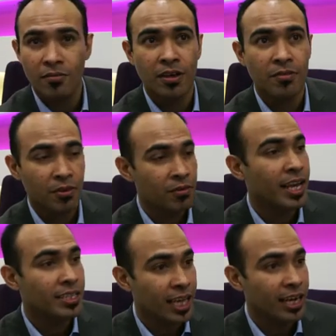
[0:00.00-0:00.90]
we're
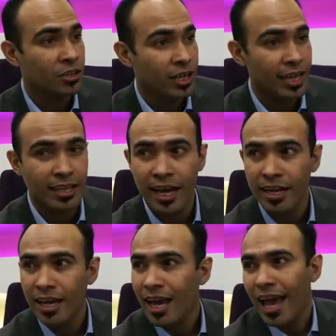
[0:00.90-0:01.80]
very excited to get that.
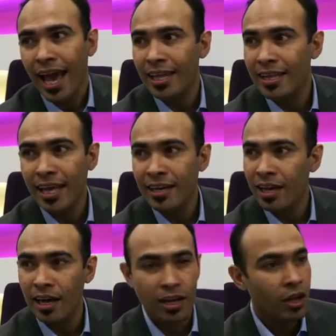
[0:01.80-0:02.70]
And then
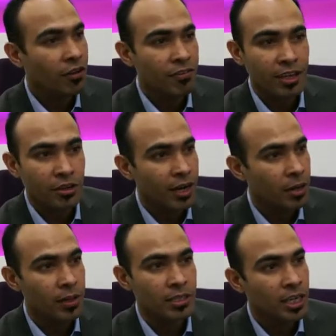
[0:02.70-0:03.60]
a lot of
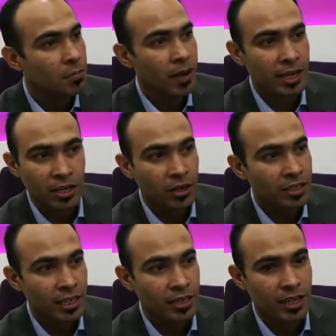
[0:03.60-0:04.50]
incredible third-party
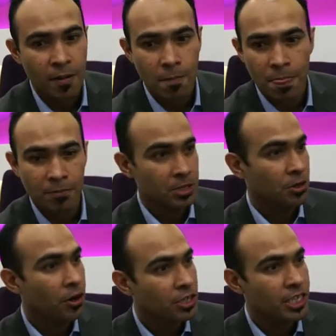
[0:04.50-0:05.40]
content. With
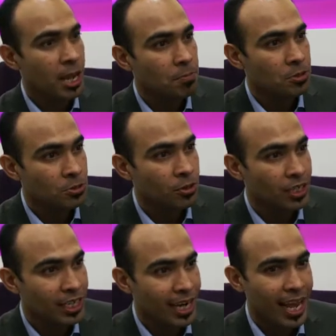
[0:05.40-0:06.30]
Your Shape 2 on
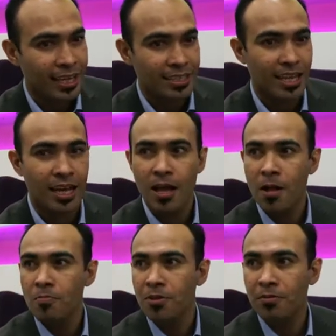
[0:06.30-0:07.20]
Kinect,
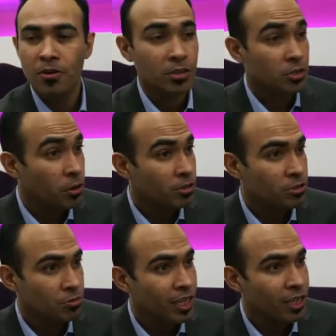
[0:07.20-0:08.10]
you've got
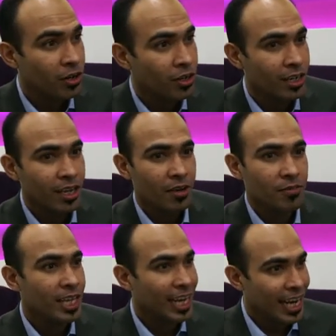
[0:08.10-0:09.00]
Ghost Recon
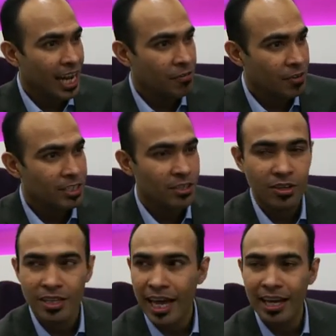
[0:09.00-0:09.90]
with the Kinect feature
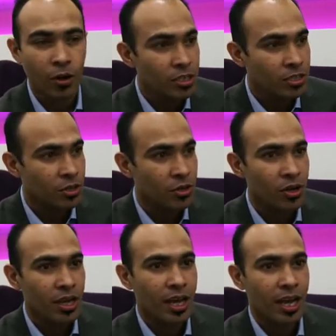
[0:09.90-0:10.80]
on that. Also,
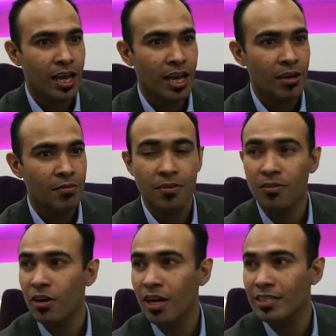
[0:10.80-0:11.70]

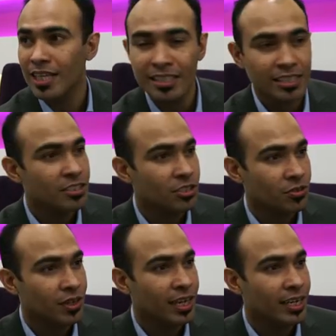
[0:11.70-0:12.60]
we've got Assassin's
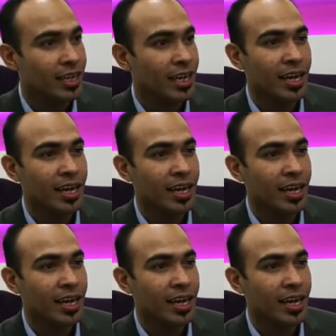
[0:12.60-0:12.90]
Creed.